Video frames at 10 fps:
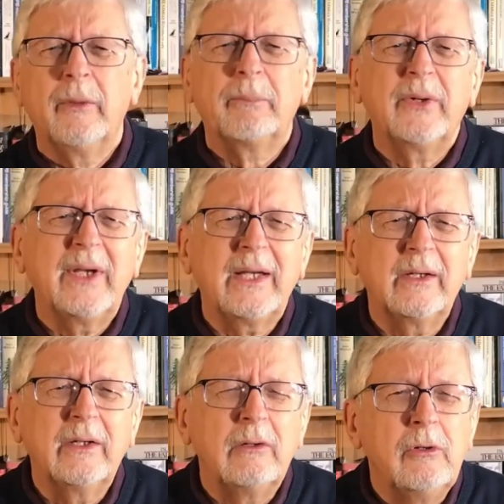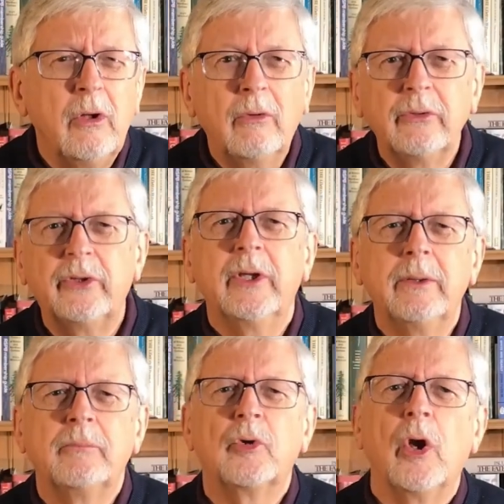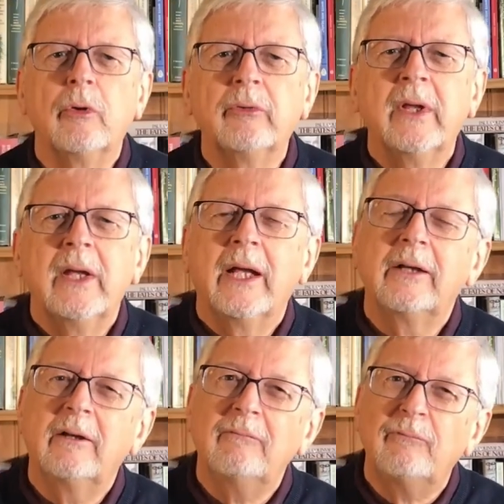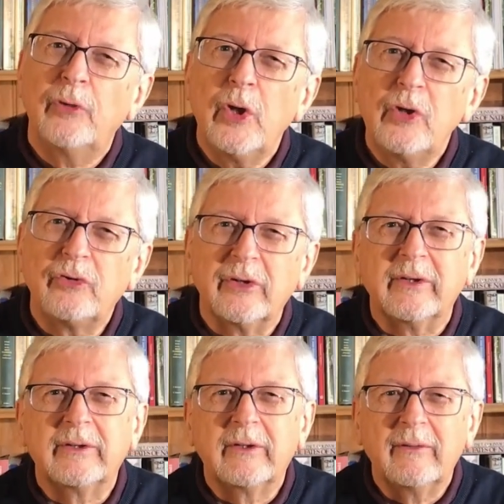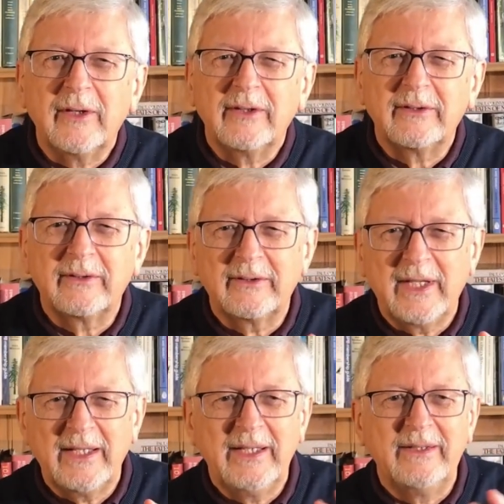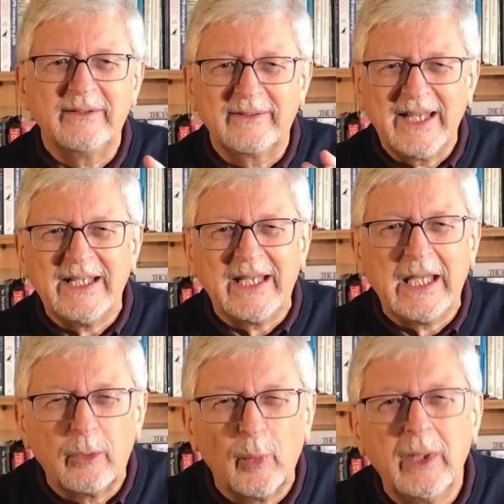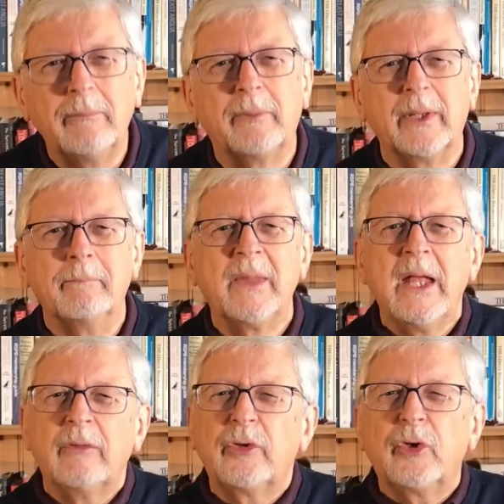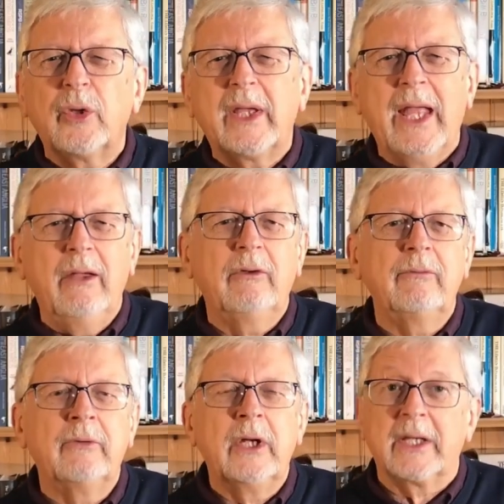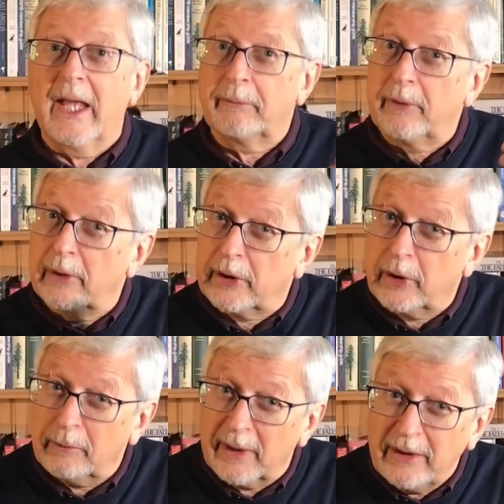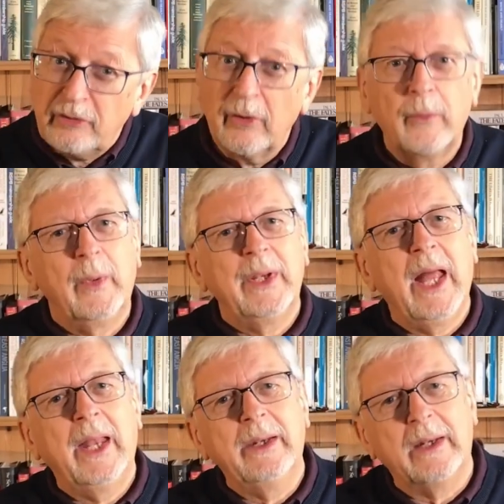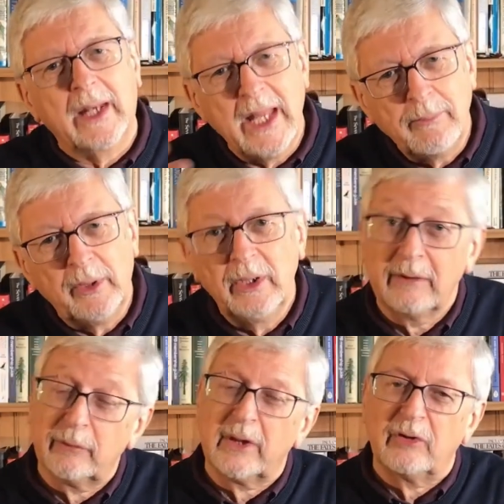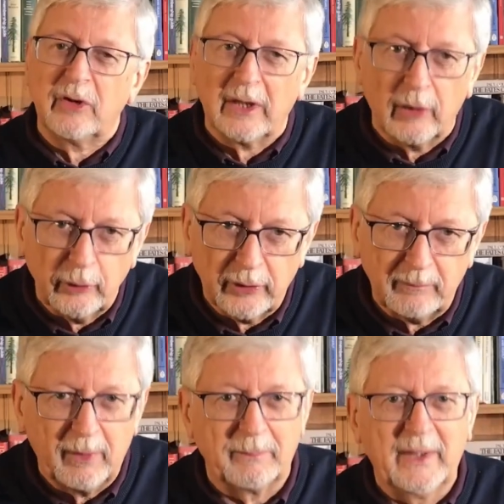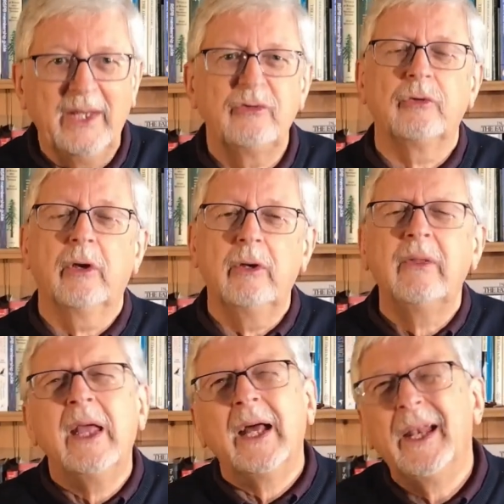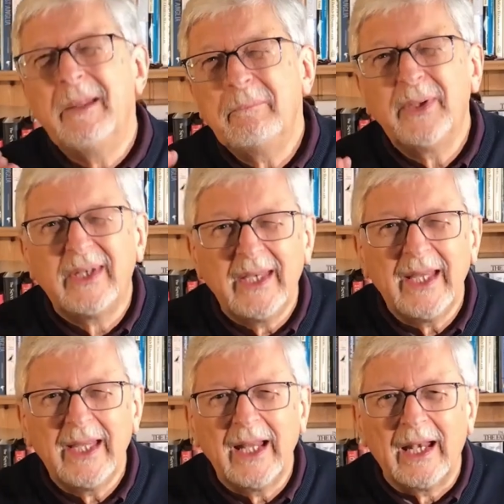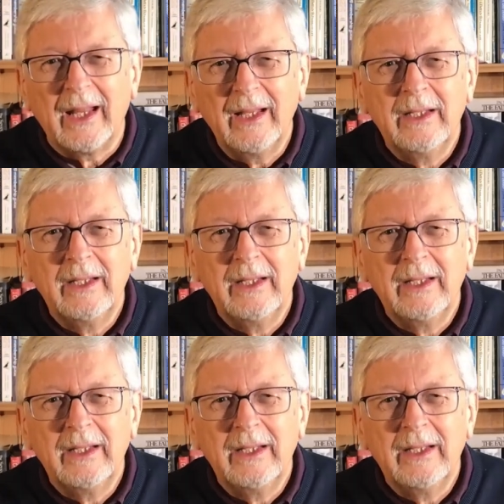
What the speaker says: that predicted long-term growth and convergence to this steady state equilibrium that took account of capital accumulation on the one hand, labour, which included population growth, and in particular,